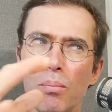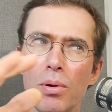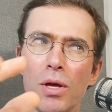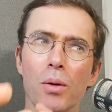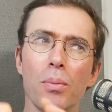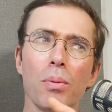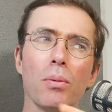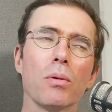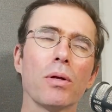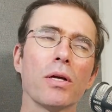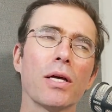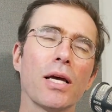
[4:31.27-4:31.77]

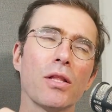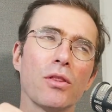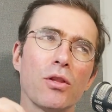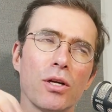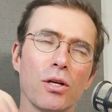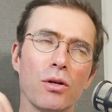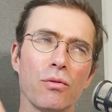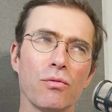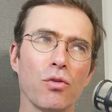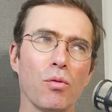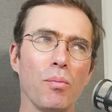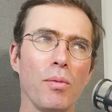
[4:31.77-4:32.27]
people get their
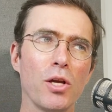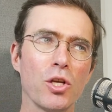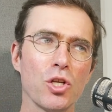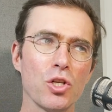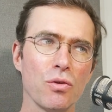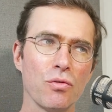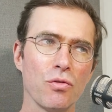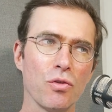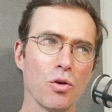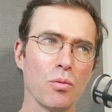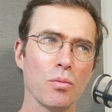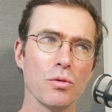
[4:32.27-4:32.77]

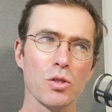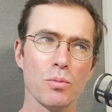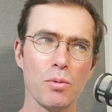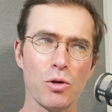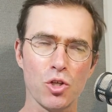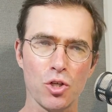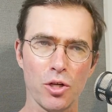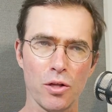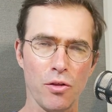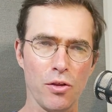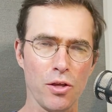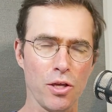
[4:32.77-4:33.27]
information from,
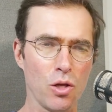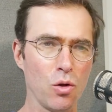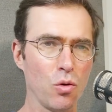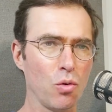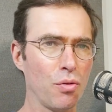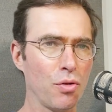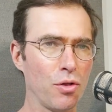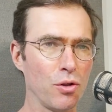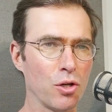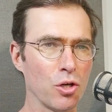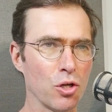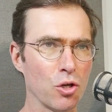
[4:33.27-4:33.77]
especially the
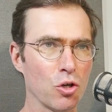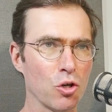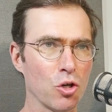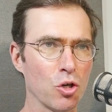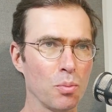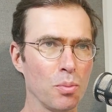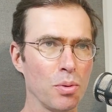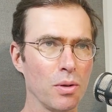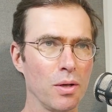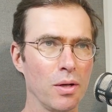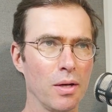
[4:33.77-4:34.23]
youth in Europe,